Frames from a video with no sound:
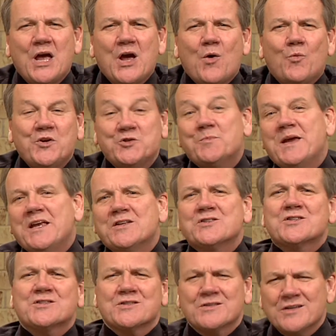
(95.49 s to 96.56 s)
which
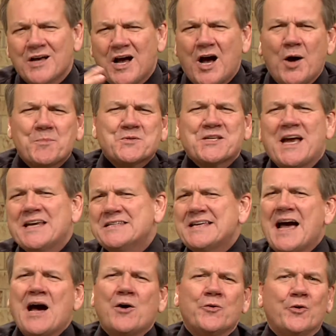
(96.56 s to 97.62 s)
means upside
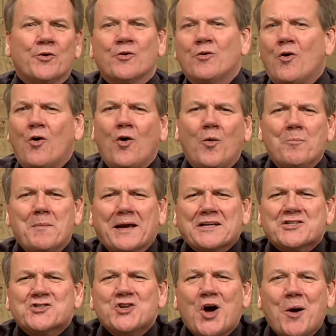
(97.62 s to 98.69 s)
down or all
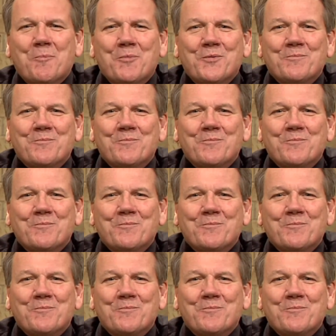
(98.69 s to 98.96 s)
mixed up.